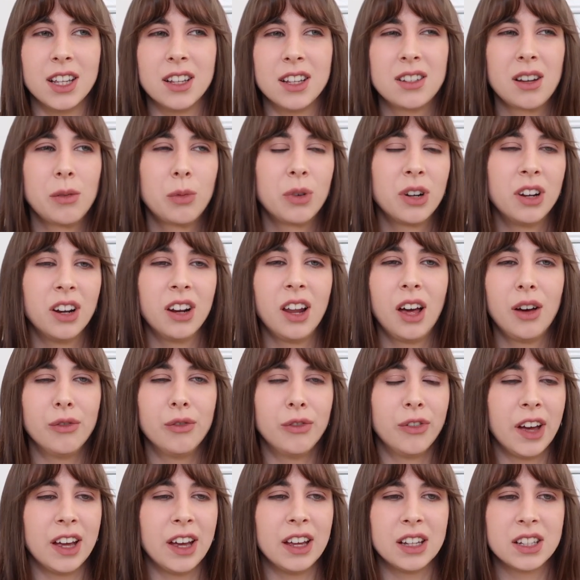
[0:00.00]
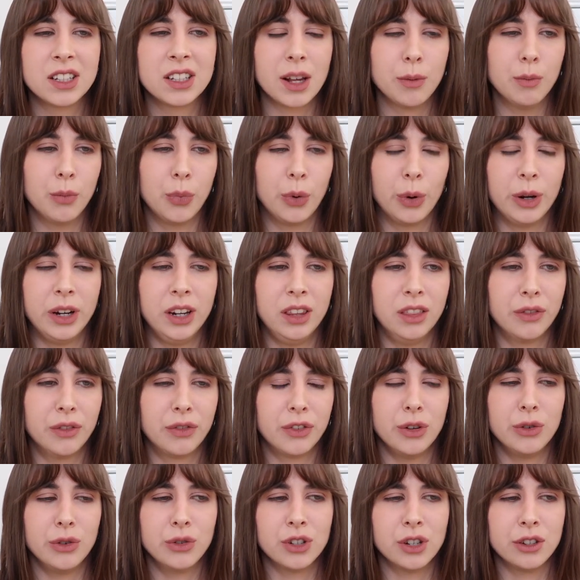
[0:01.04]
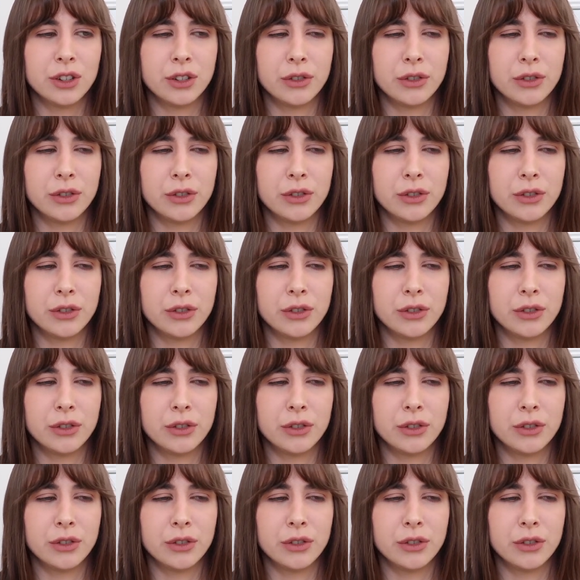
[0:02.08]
because I would love at some point in the future